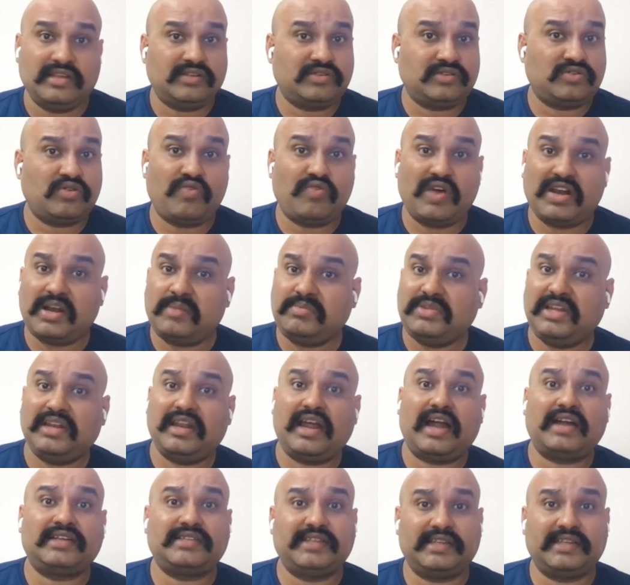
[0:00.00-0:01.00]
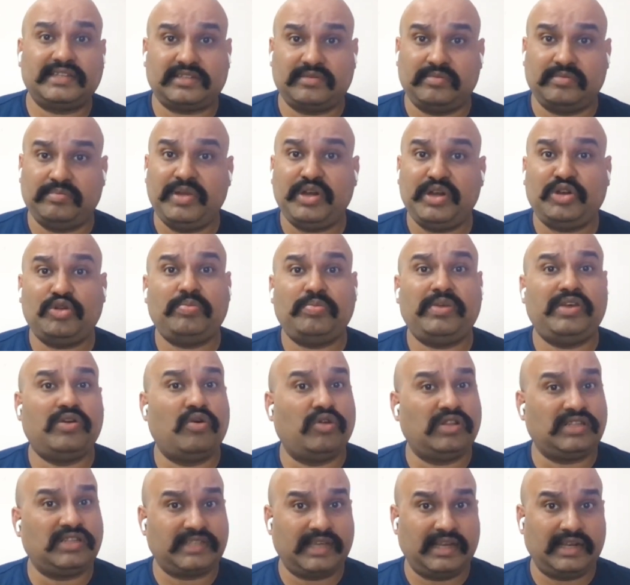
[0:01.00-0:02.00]
So one of the largest B2B
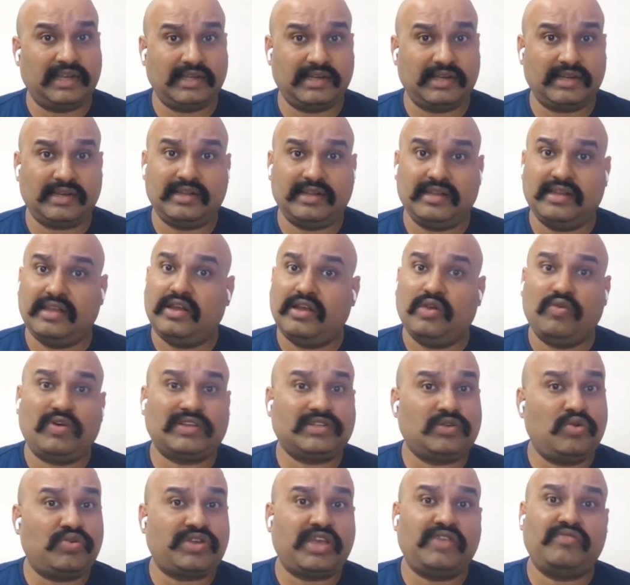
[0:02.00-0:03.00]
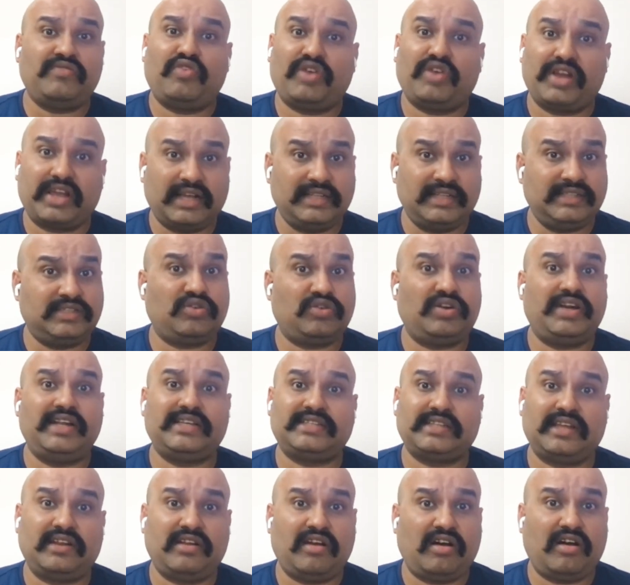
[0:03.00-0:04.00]
wholesaler was looking for a
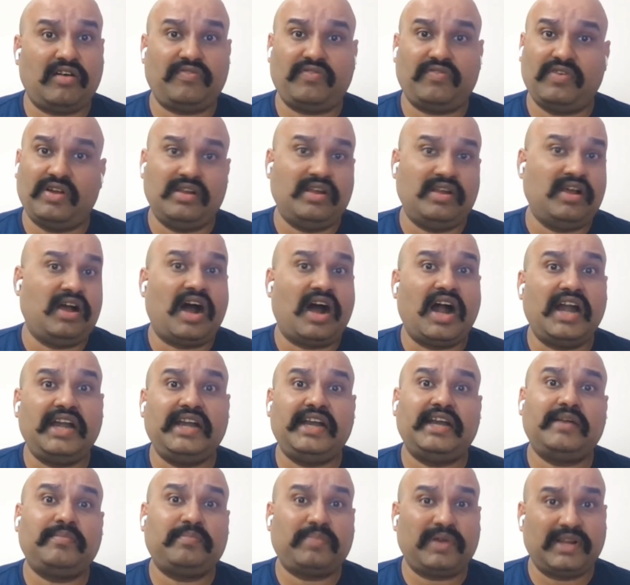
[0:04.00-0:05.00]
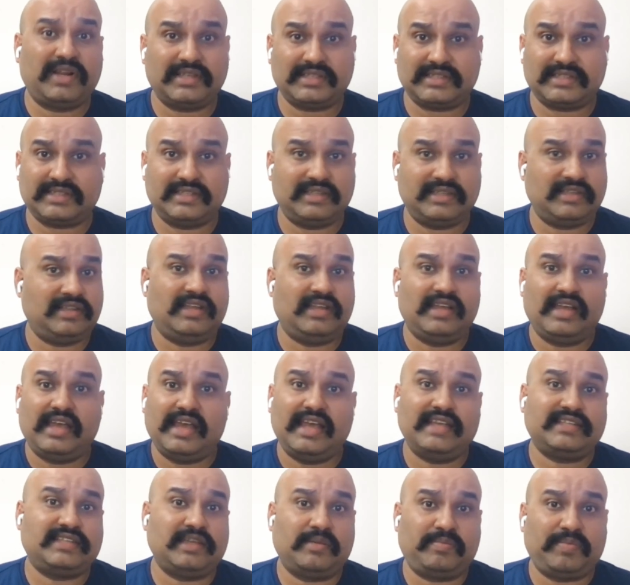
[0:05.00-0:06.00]
consolidation of 100 plus
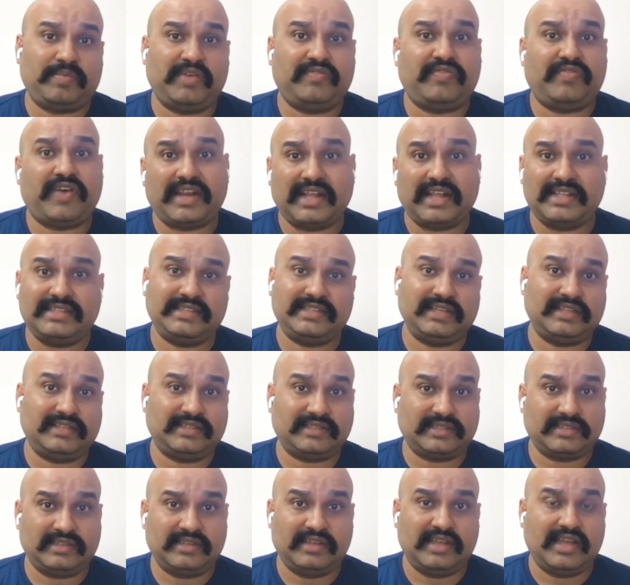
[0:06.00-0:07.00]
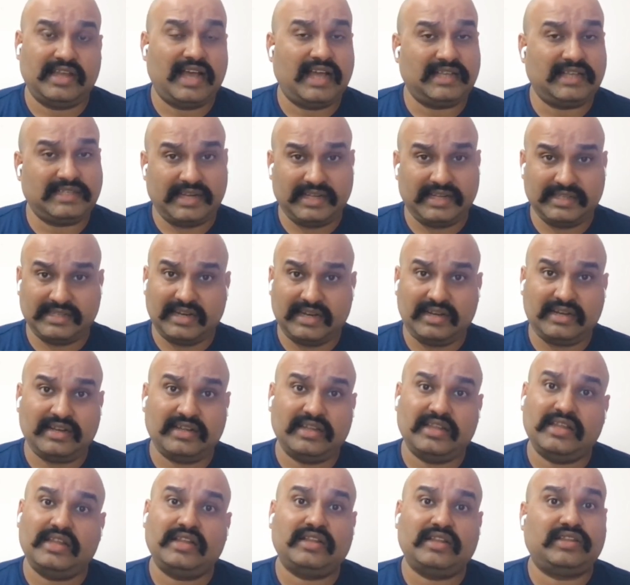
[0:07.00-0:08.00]
SAP financials. As a result,
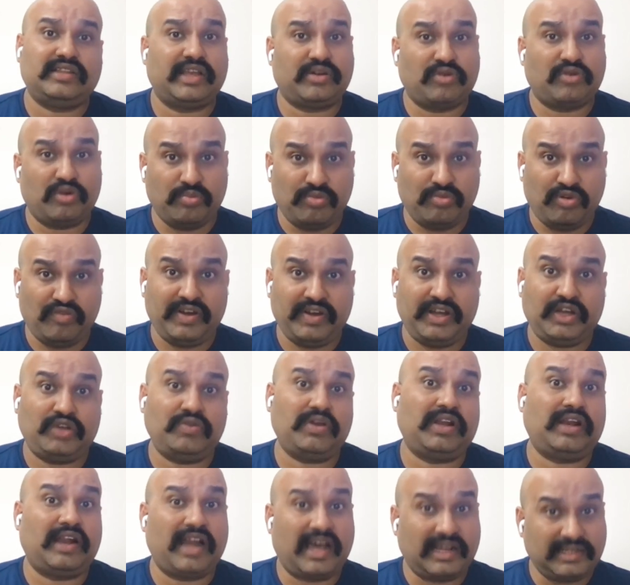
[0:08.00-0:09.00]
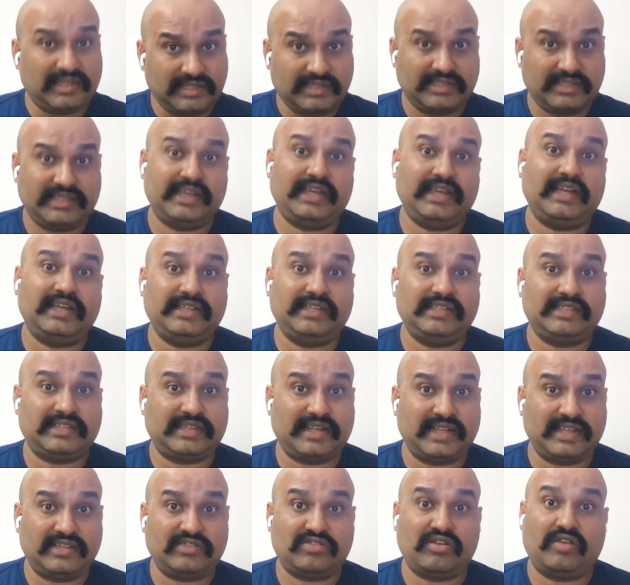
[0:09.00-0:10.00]
they could move into a large single
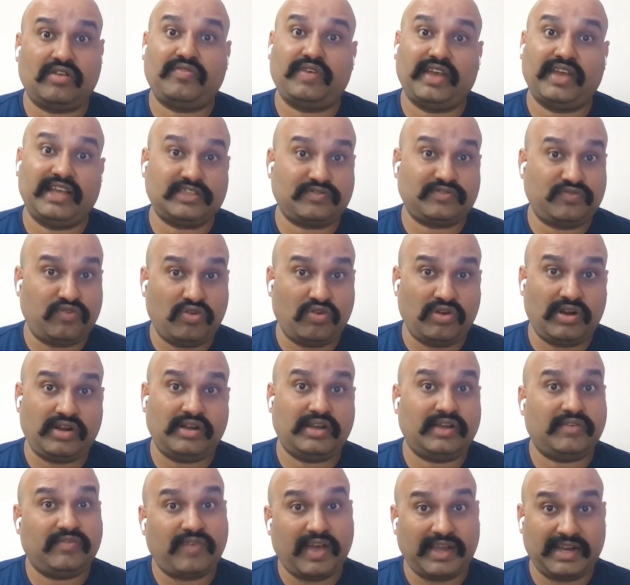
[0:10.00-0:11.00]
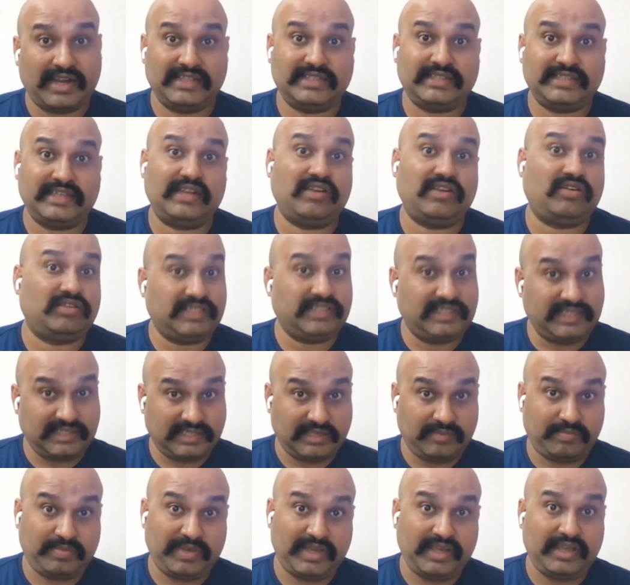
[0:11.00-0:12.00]
instance of S4 financial on
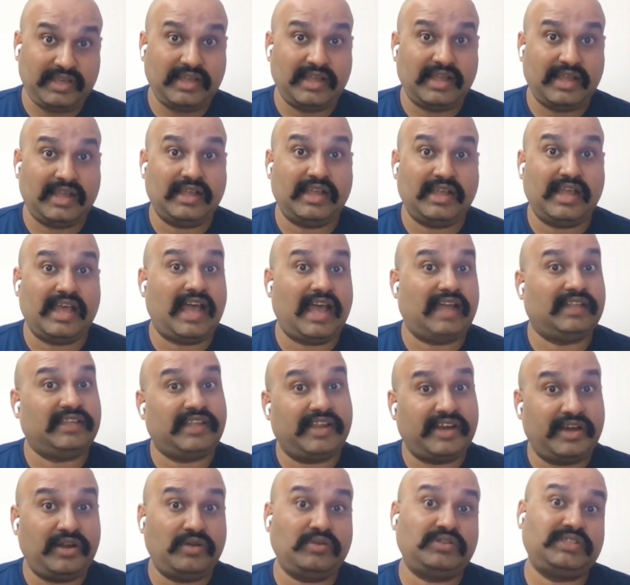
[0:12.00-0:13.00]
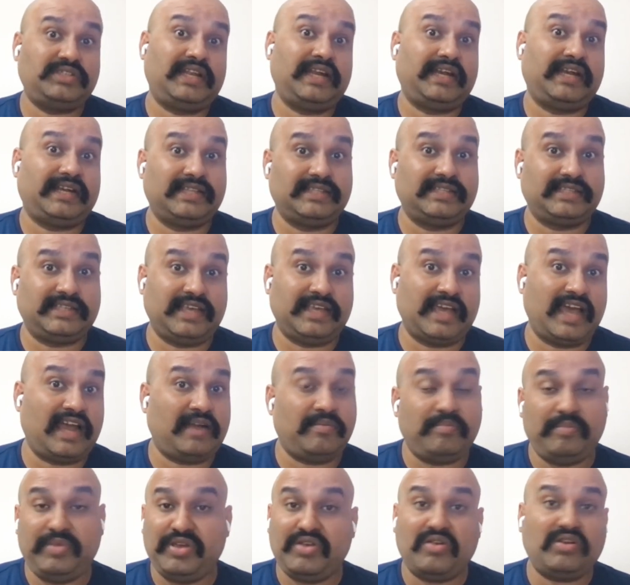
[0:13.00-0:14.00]
GCP and they reduced the latency.
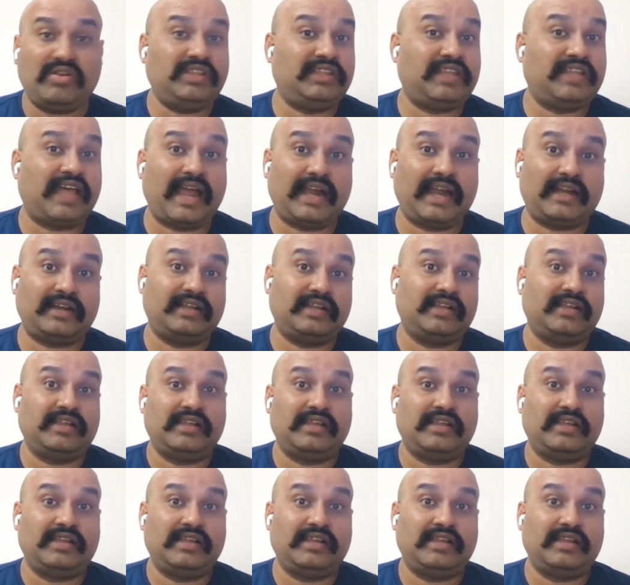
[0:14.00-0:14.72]
And beyond that,